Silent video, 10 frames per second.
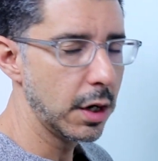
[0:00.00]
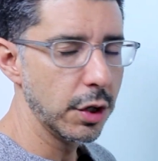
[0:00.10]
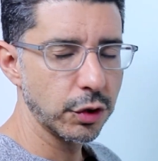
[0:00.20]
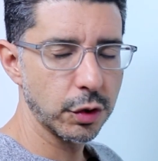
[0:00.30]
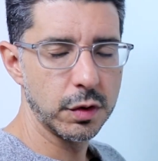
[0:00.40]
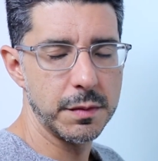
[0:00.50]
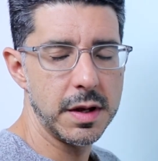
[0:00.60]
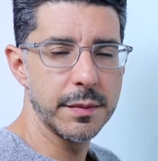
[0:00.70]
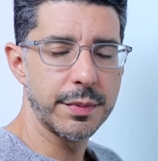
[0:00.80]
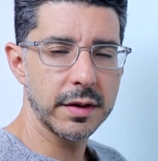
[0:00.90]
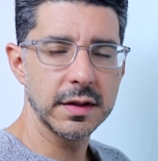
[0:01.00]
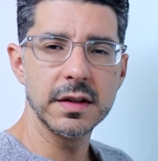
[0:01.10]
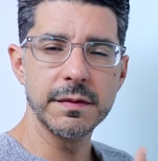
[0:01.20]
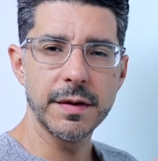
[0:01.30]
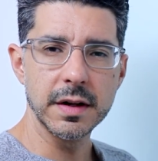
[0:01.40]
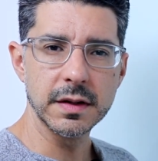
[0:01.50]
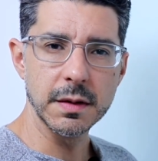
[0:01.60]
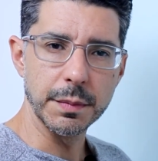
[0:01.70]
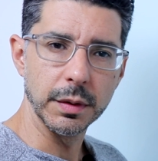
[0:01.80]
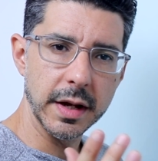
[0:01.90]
So to me the process is very simple.